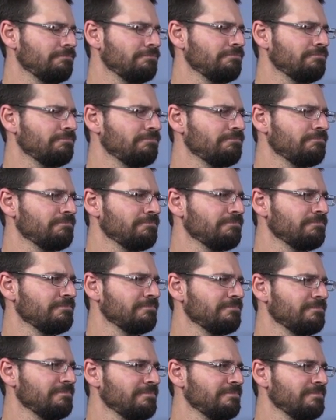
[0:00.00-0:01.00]

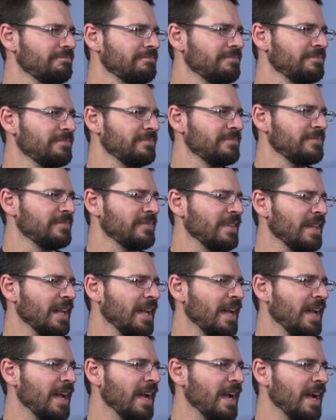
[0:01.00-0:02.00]

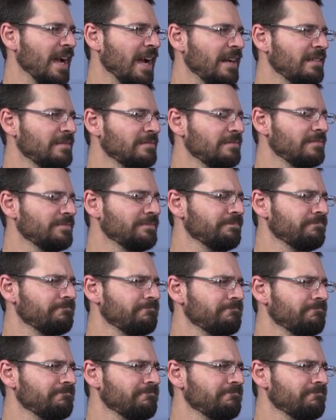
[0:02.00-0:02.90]
No words are spoken by the person on screen.